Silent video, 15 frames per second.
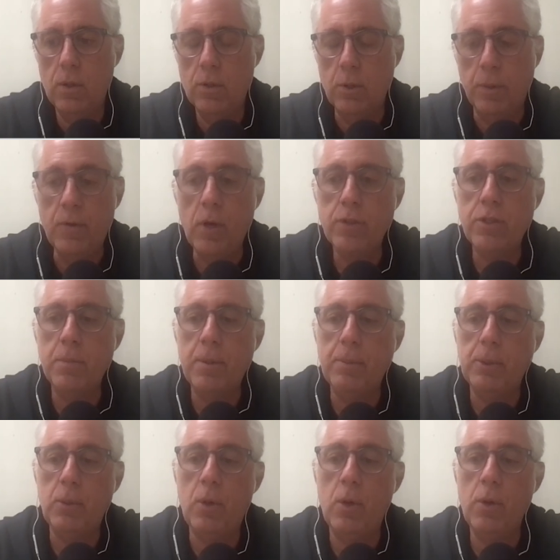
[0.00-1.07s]
So we've all seen
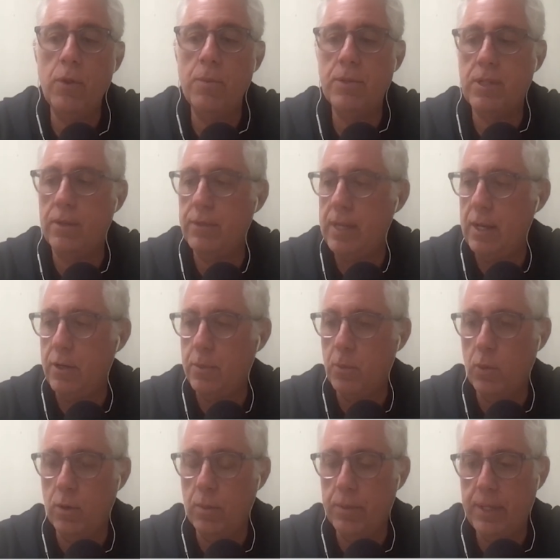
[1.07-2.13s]
people who hold themselves out as
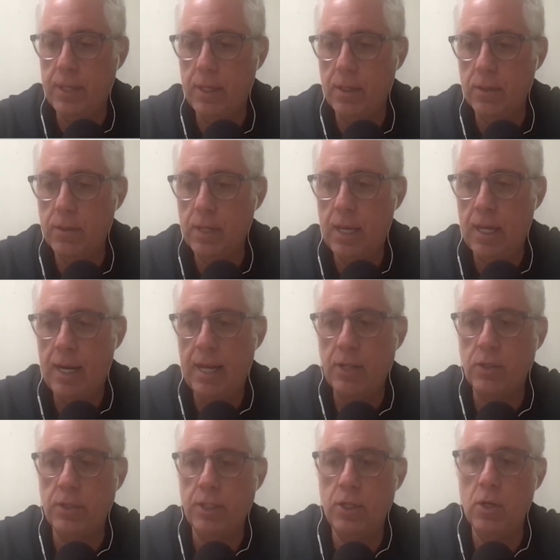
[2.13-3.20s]
moral beings and
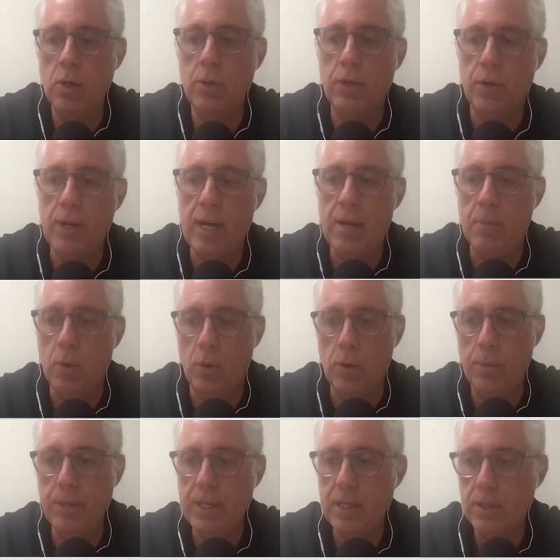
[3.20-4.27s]
actually know they're not
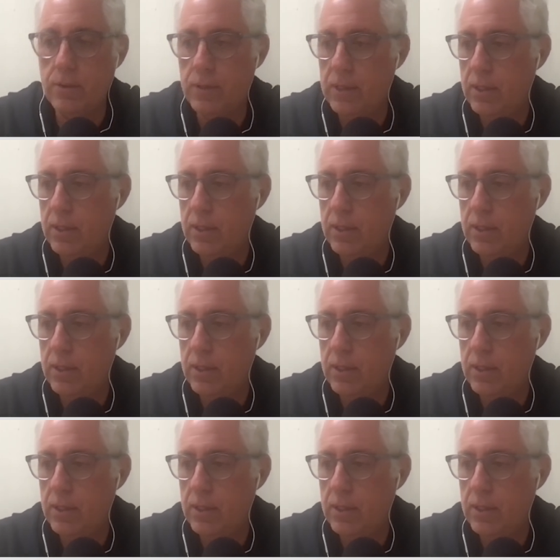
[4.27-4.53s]
moral beings.